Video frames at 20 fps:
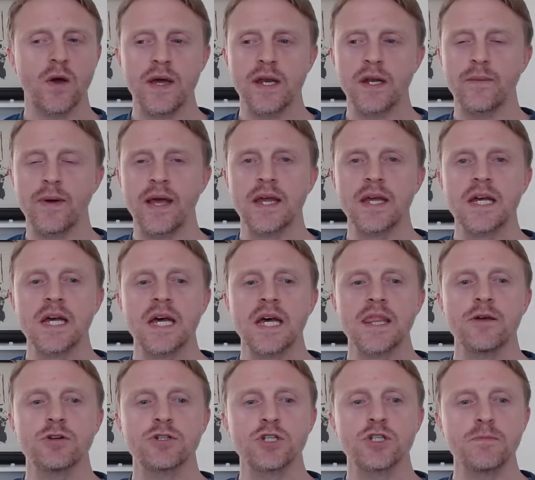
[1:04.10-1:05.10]
anyway. There
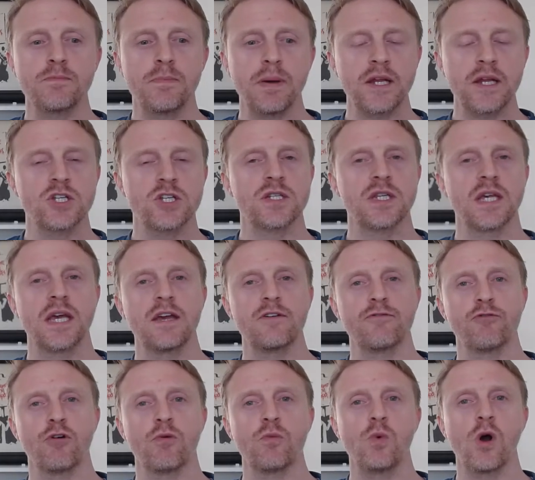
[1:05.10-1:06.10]
are two pictures here
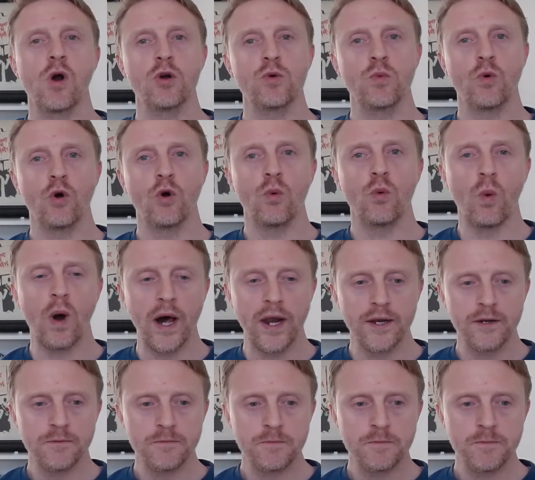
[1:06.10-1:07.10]
from World War
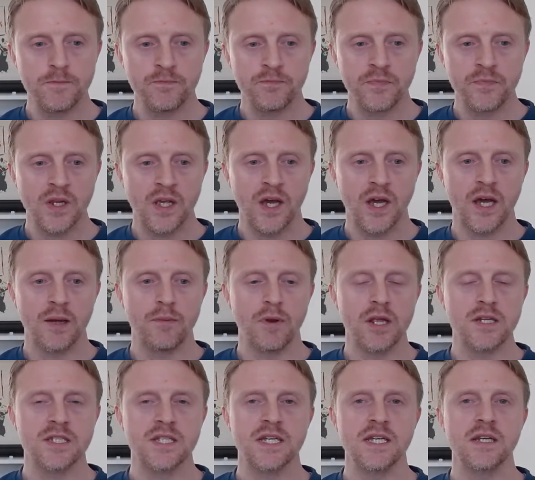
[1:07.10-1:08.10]
I,
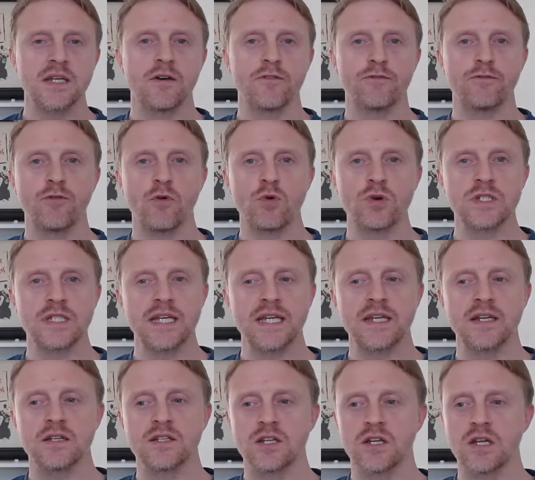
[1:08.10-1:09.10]
1914
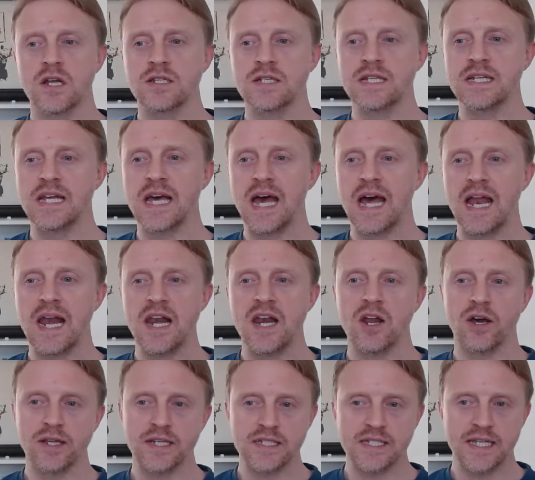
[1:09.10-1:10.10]
to
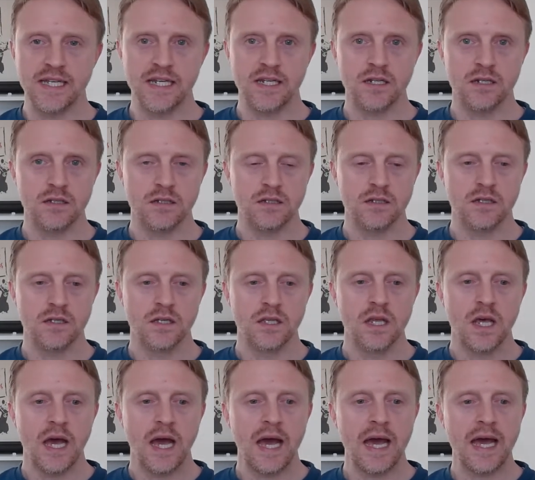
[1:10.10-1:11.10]
1919.
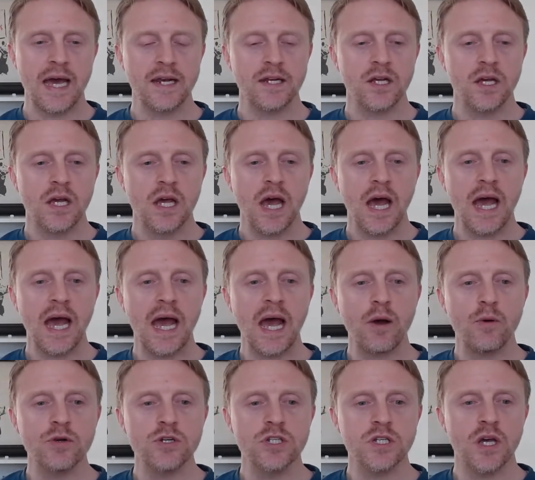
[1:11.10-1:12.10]
And how
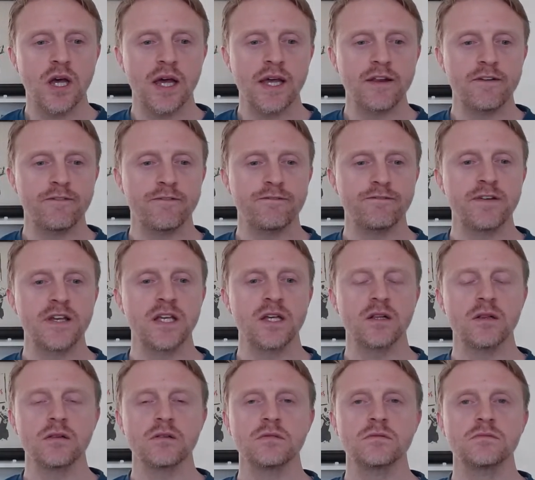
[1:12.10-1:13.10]
would it
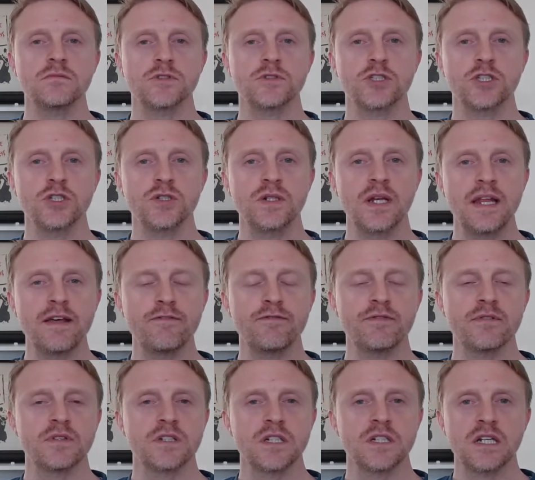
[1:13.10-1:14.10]
feel to live,
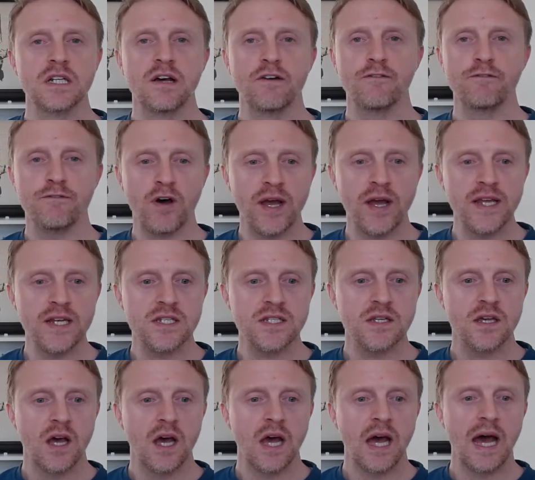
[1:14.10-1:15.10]
fight,
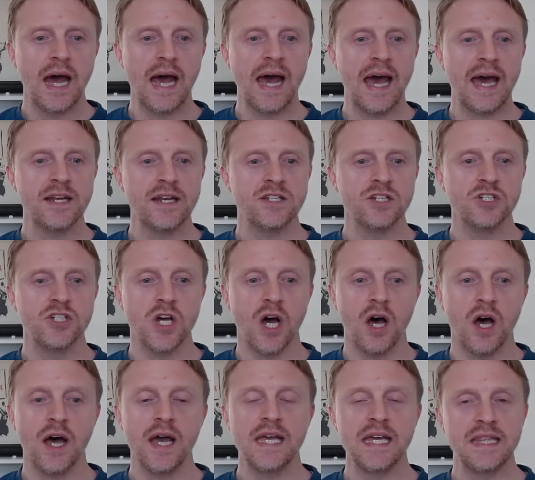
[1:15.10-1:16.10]
and to
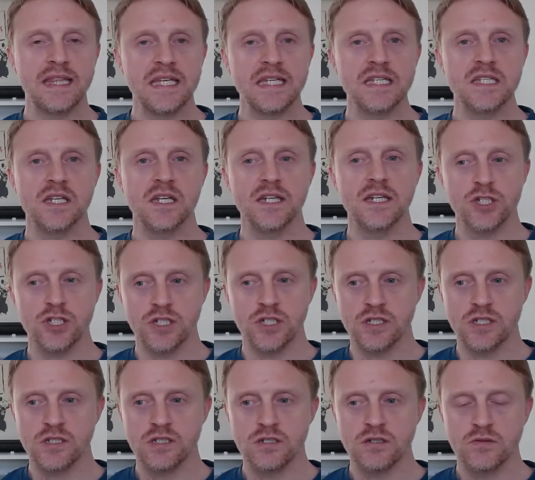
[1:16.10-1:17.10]
die in these
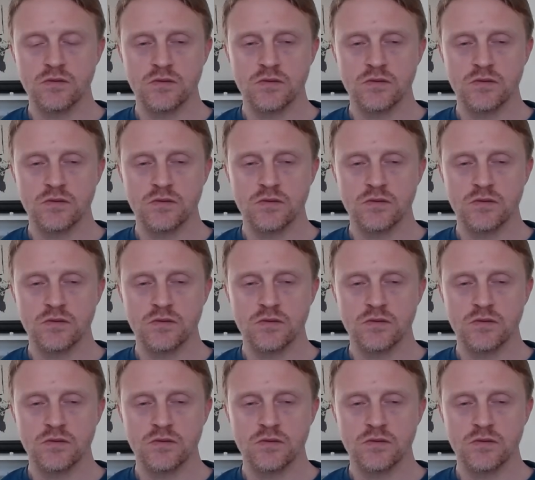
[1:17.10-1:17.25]
conditions?